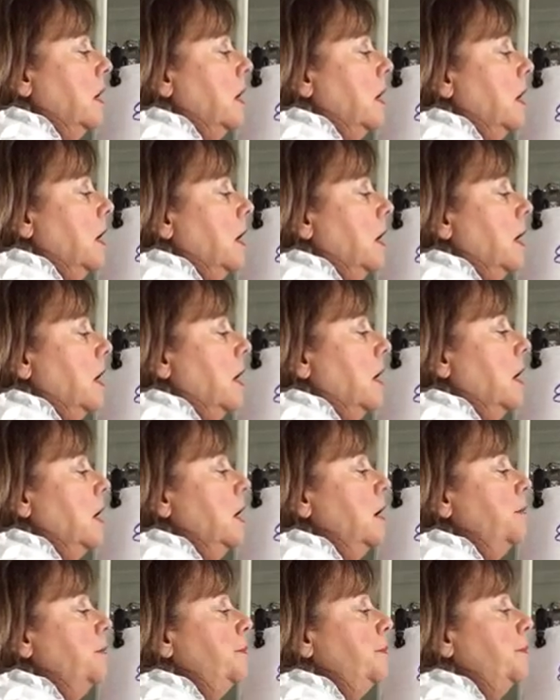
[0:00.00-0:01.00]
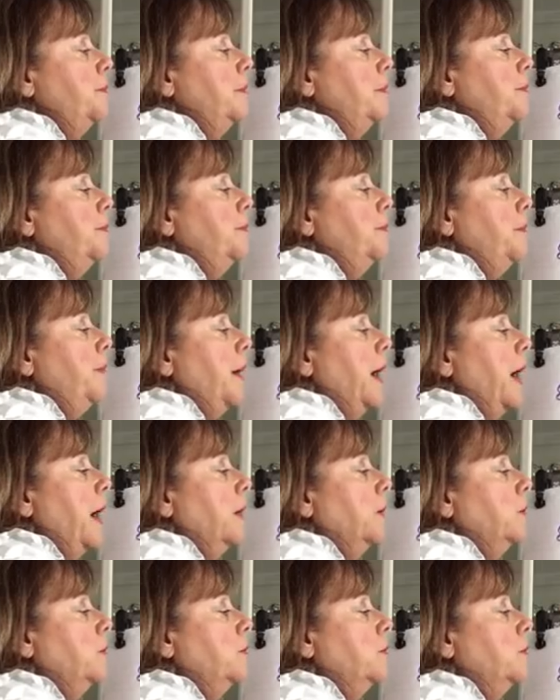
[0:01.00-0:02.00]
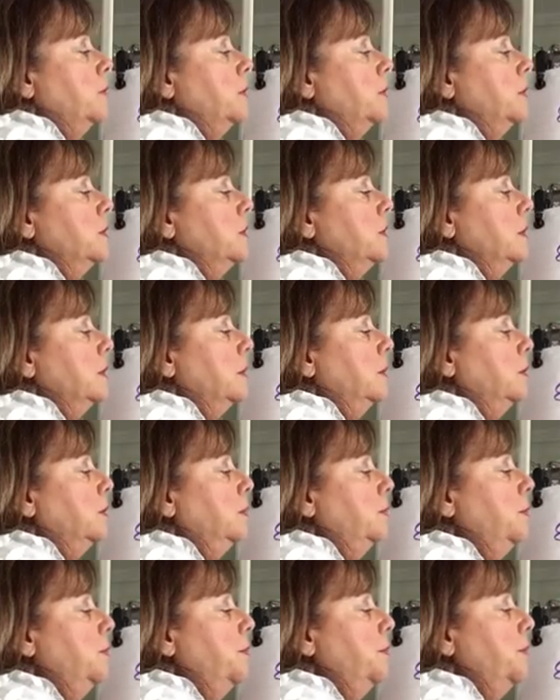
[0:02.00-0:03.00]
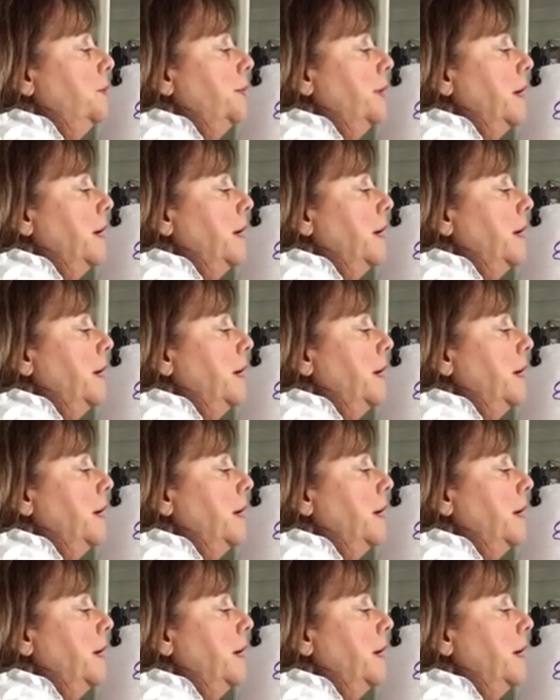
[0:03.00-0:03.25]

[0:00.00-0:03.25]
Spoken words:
Up, backwards loop,